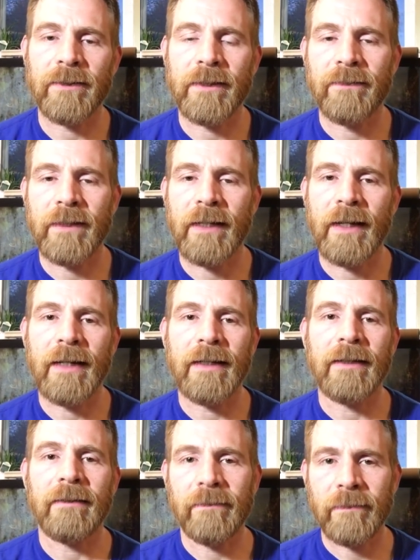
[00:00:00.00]
78,
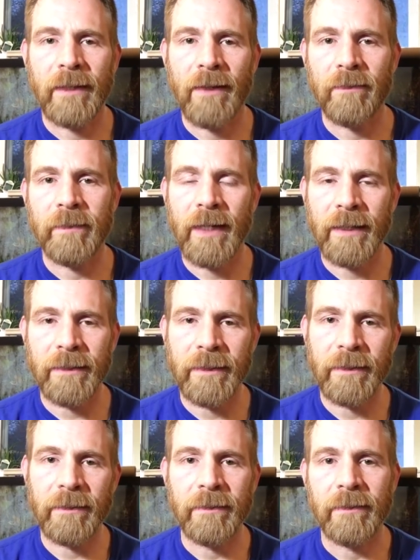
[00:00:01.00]
80, that would be
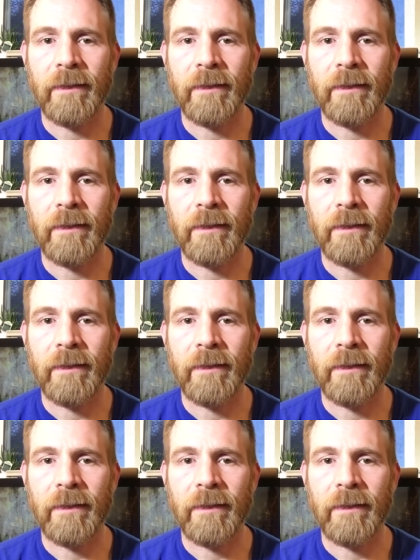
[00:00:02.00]
ideal.